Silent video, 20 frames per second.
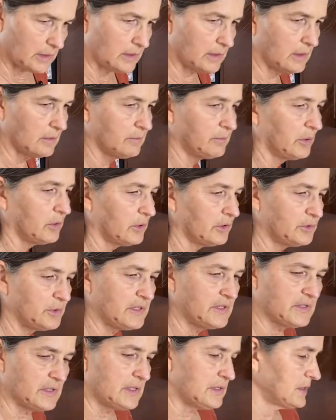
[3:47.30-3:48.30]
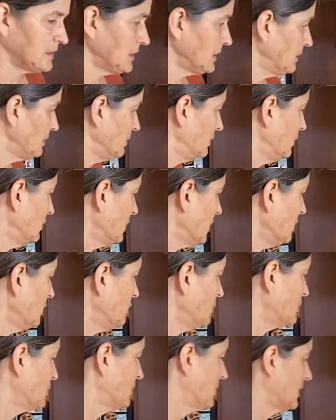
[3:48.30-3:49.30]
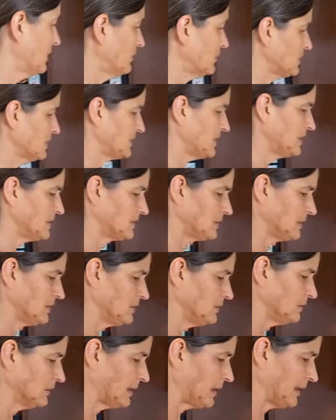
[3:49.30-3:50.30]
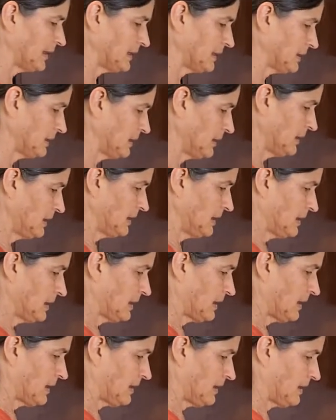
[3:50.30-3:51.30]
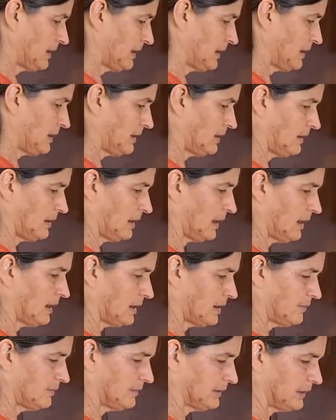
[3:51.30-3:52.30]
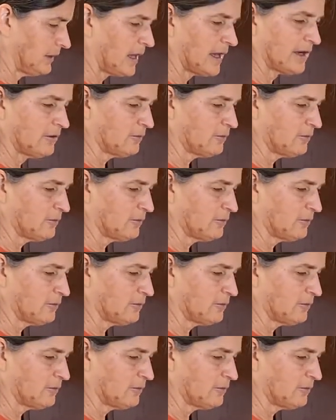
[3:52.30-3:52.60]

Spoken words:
then poultry seasoning. You can use whatever seasoning you like. A lot of